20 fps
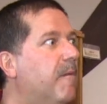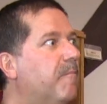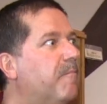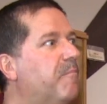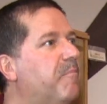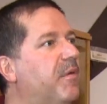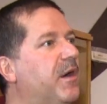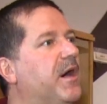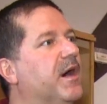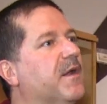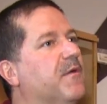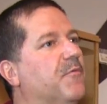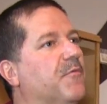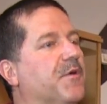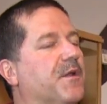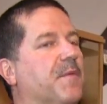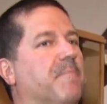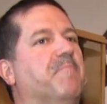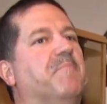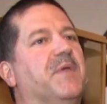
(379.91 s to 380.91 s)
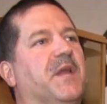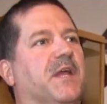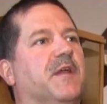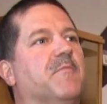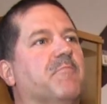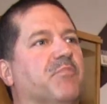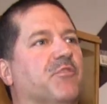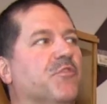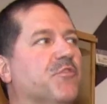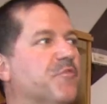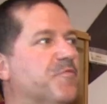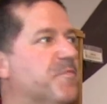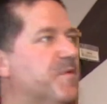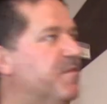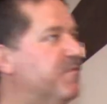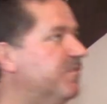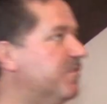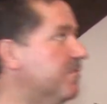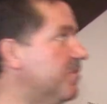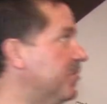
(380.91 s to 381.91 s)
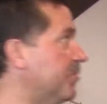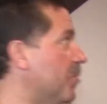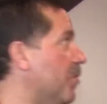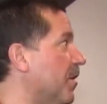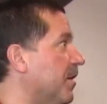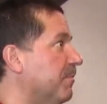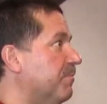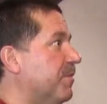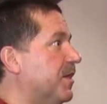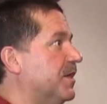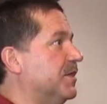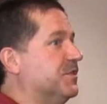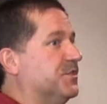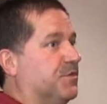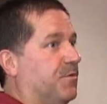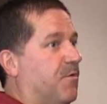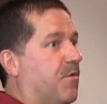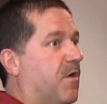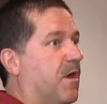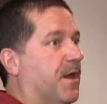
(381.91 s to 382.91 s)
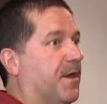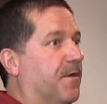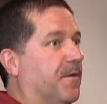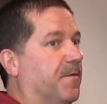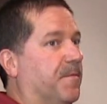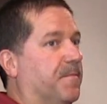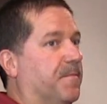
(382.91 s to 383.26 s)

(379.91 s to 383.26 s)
But what a big improvement from throwing buckets of water.